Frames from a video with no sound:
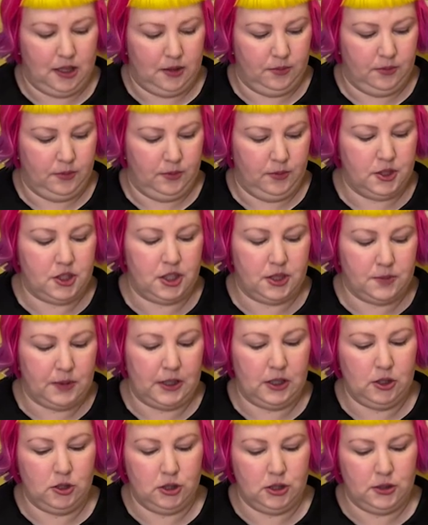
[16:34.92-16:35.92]
which has
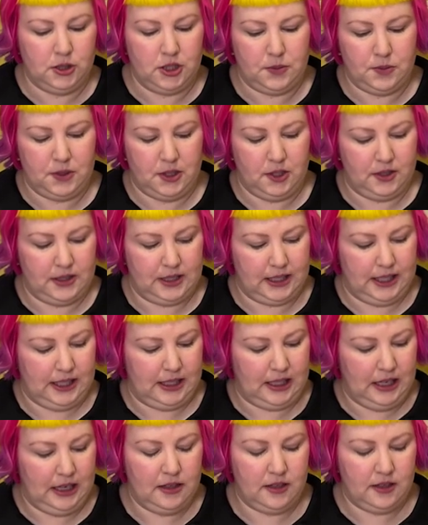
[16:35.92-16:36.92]
been good just because,
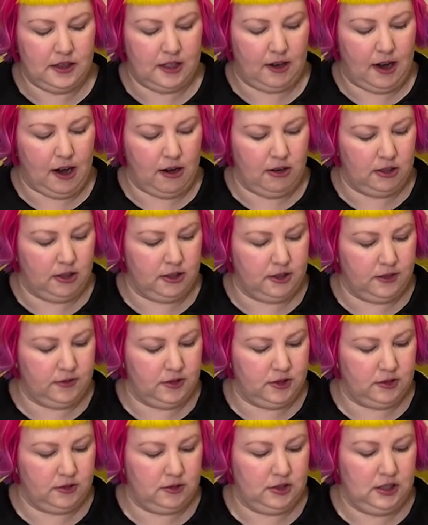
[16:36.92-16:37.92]
like, there are a lot of
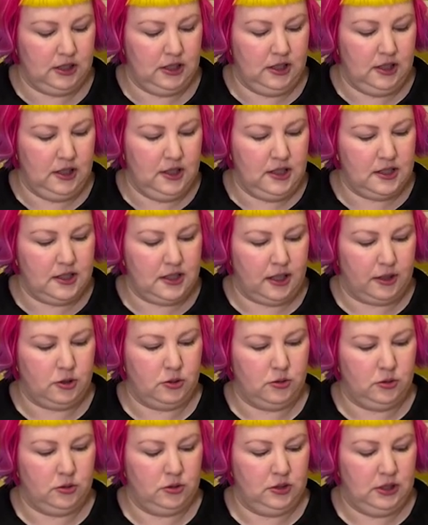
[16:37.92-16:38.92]
little
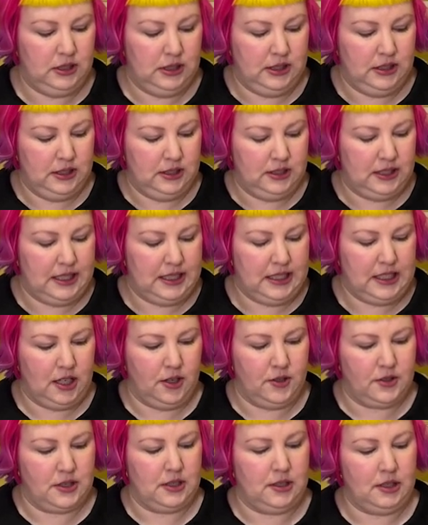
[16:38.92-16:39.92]
subtle
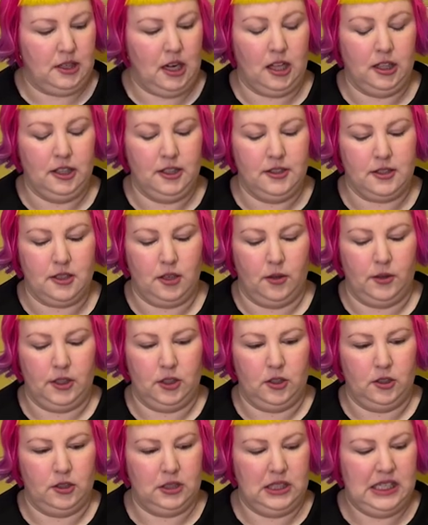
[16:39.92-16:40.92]
details and colors going
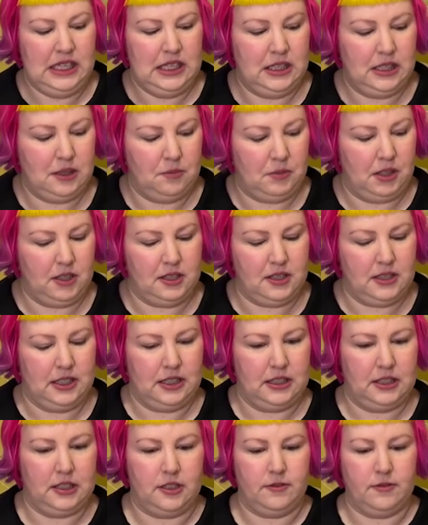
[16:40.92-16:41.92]
on amongst,
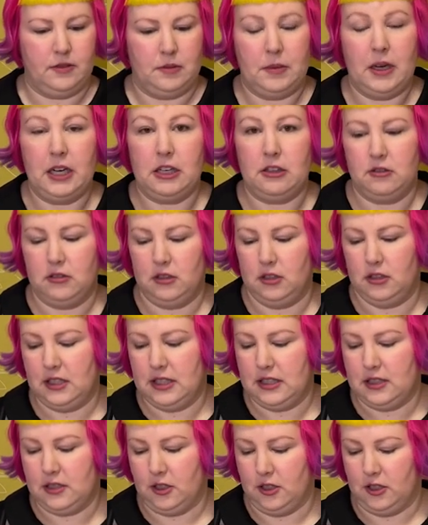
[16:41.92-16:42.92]
like, the different macarons.
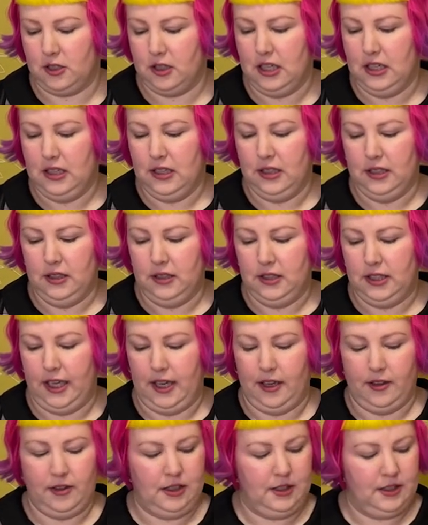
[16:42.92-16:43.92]
So yeah,
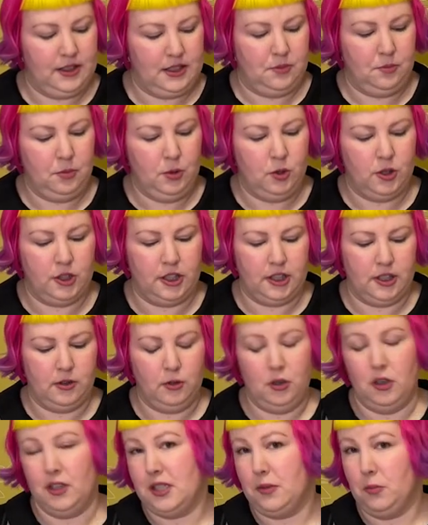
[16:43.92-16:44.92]
I think it's important.
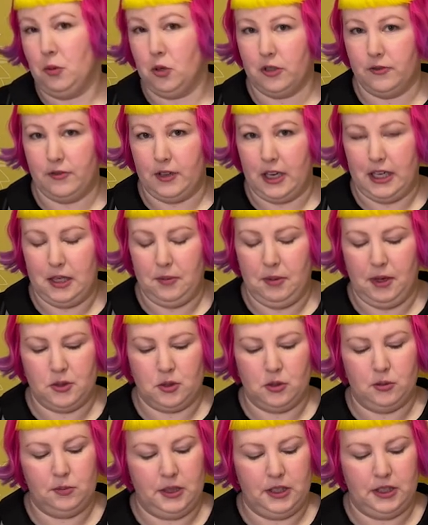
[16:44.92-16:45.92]
Well, it's important for any
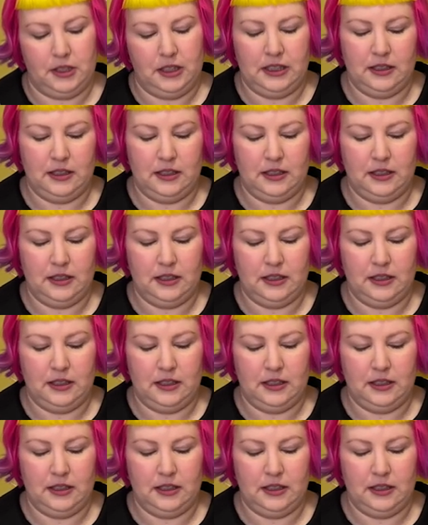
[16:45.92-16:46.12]
puzzle, but